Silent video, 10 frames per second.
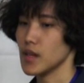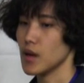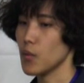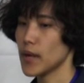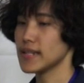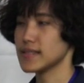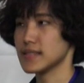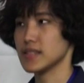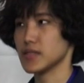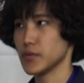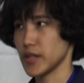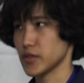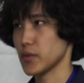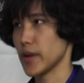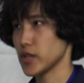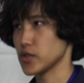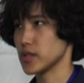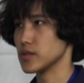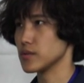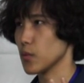what is this
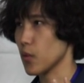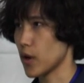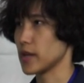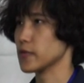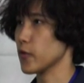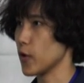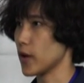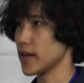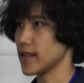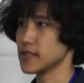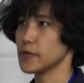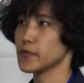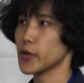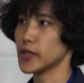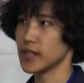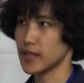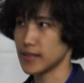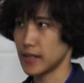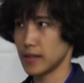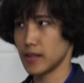restoration work for? Is it for
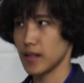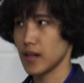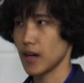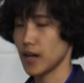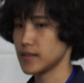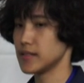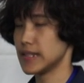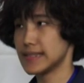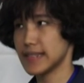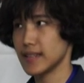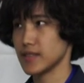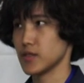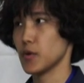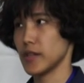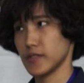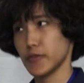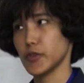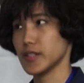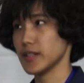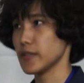the deceased or is it
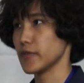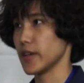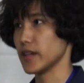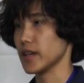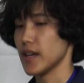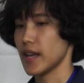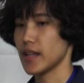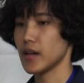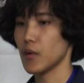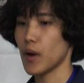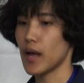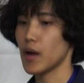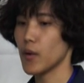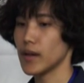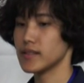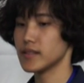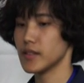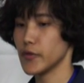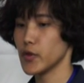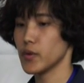for the living? And I want
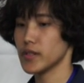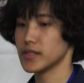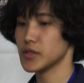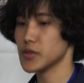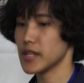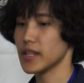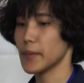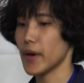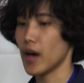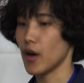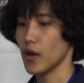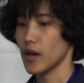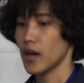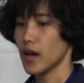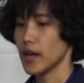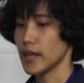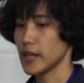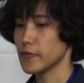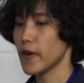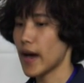the viewers to think about,
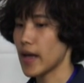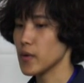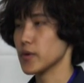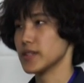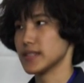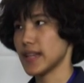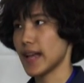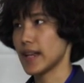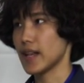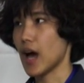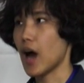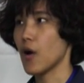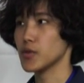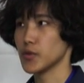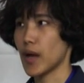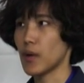if I were the dead, how do I